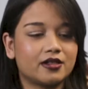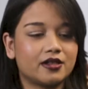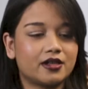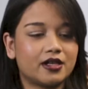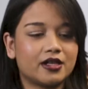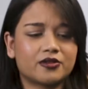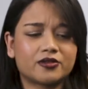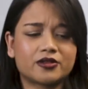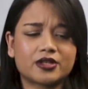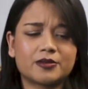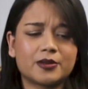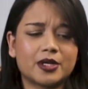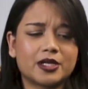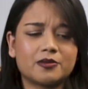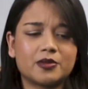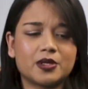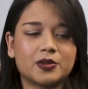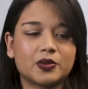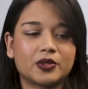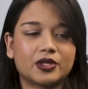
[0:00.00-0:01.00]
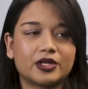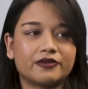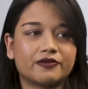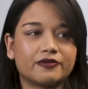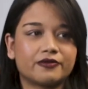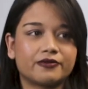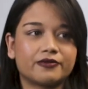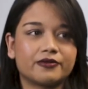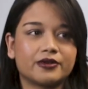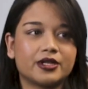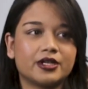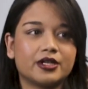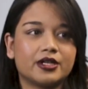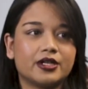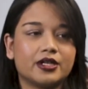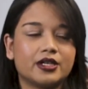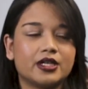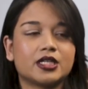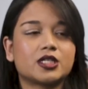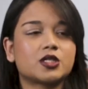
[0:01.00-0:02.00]
I don't think many people have
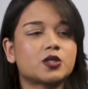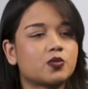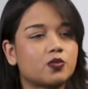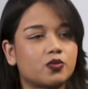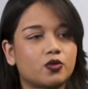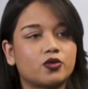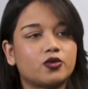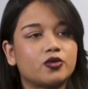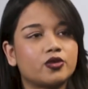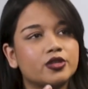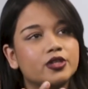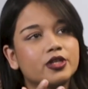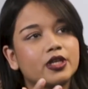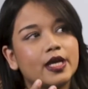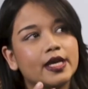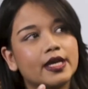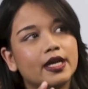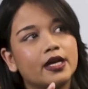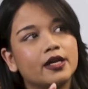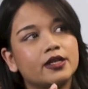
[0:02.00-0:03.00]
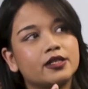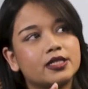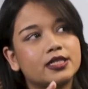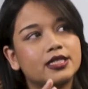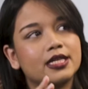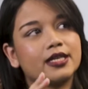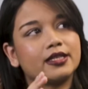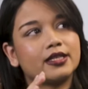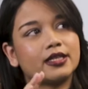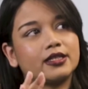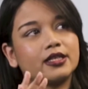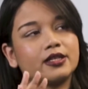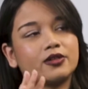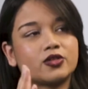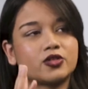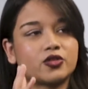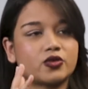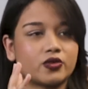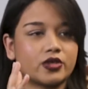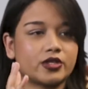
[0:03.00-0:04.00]
explored. Like, I understand that there
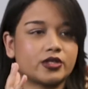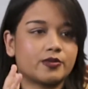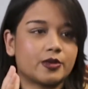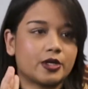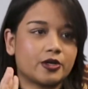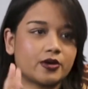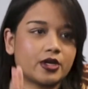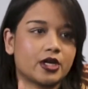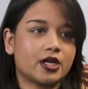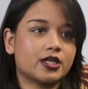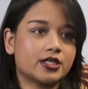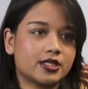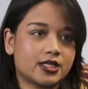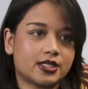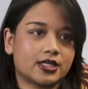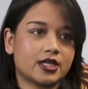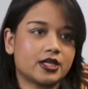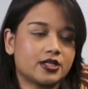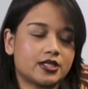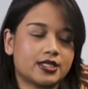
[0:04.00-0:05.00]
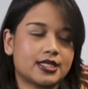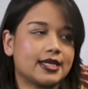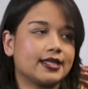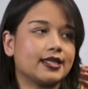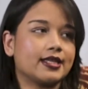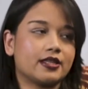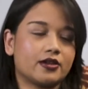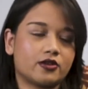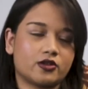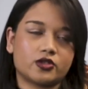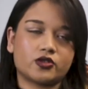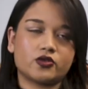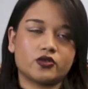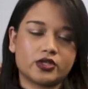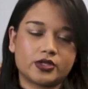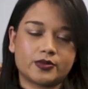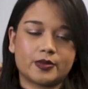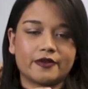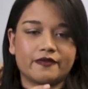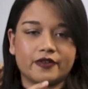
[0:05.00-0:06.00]
are stories about curses, I understand that there are
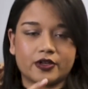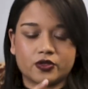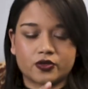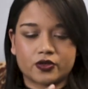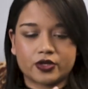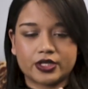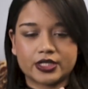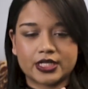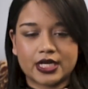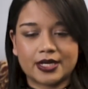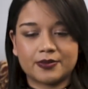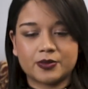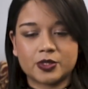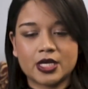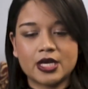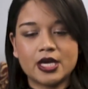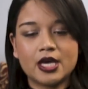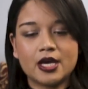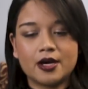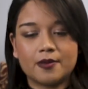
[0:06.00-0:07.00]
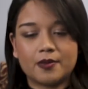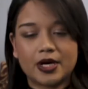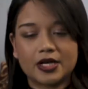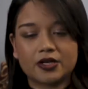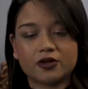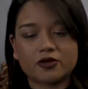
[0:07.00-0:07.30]
stories about Victorian times, but I